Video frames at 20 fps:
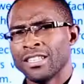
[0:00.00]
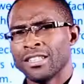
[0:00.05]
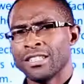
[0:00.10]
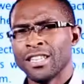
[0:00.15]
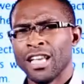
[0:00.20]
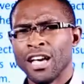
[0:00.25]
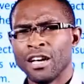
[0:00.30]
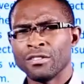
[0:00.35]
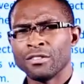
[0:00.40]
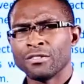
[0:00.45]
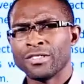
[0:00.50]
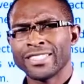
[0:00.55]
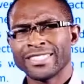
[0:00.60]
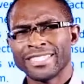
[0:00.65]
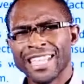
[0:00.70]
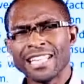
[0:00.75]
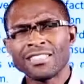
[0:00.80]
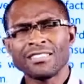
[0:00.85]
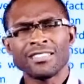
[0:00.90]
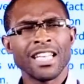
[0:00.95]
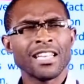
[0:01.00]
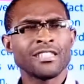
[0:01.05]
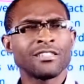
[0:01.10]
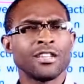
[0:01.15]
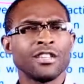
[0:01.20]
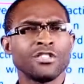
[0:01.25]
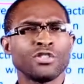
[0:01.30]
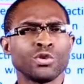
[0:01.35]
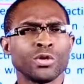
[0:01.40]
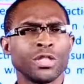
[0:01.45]
Now, that takes
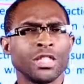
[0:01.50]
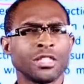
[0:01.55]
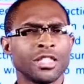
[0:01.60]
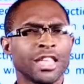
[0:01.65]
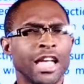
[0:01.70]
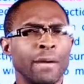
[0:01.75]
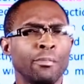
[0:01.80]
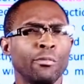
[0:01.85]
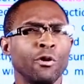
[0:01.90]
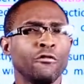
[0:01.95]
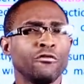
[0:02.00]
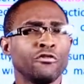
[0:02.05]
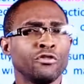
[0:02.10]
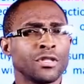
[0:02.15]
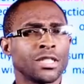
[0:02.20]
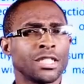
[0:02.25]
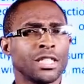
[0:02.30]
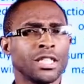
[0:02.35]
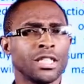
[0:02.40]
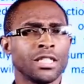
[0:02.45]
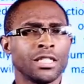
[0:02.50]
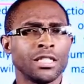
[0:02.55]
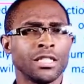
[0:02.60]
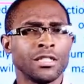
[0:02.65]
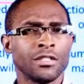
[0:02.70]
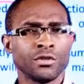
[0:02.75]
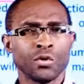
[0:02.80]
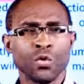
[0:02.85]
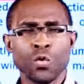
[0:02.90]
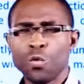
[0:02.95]
us to the type of
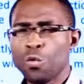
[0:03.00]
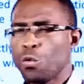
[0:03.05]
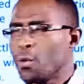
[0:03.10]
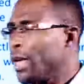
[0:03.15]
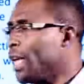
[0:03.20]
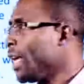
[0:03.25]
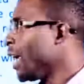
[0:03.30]
utilities we